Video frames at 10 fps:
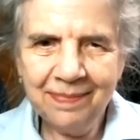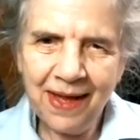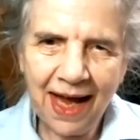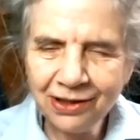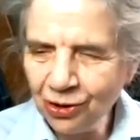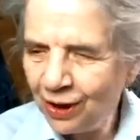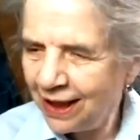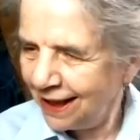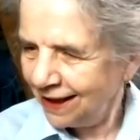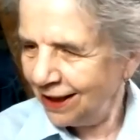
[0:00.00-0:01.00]

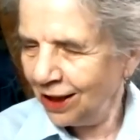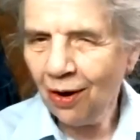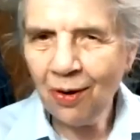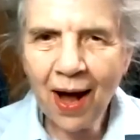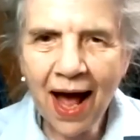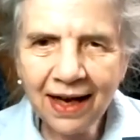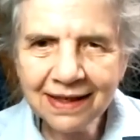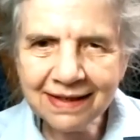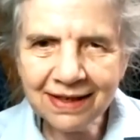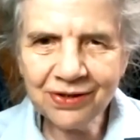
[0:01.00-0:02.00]
actually,
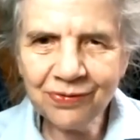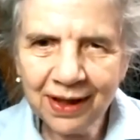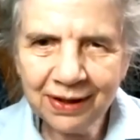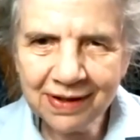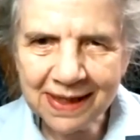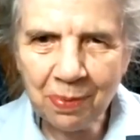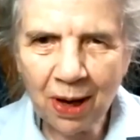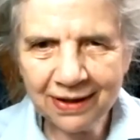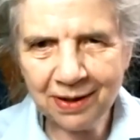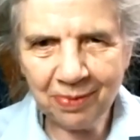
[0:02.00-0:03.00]
Alice is really
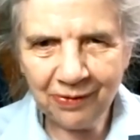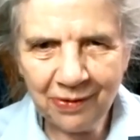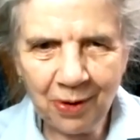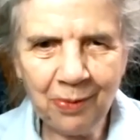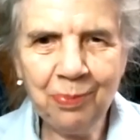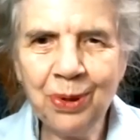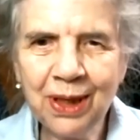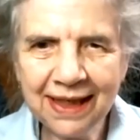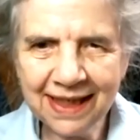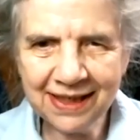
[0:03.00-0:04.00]
responsible for
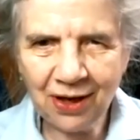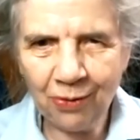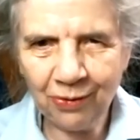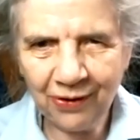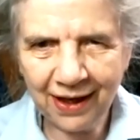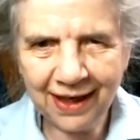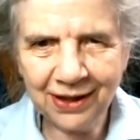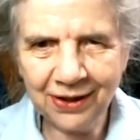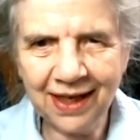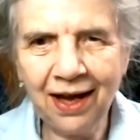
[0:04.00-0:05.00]
putting this whole thing
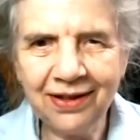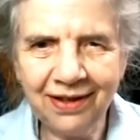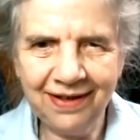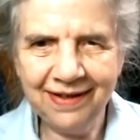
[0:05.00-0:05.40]
together.